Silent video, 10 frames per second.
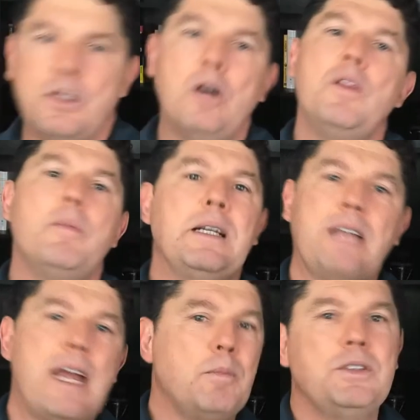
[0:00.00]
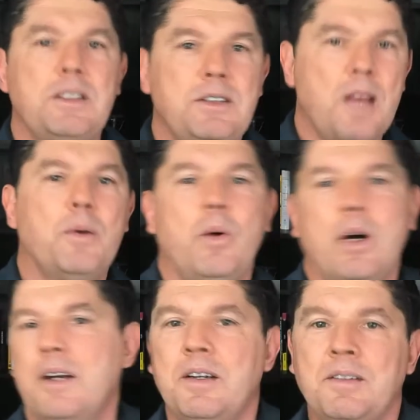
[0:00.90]
No, the best camera is this other
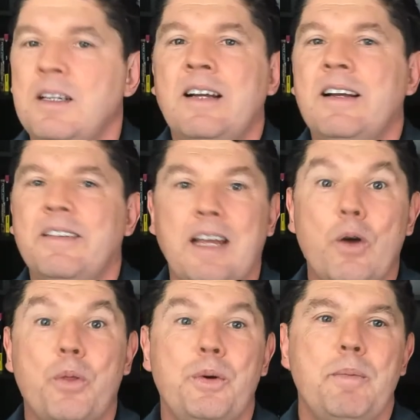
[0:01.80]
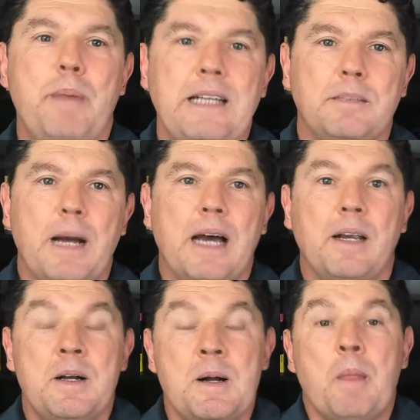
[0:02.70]
one. And they go through debates about it.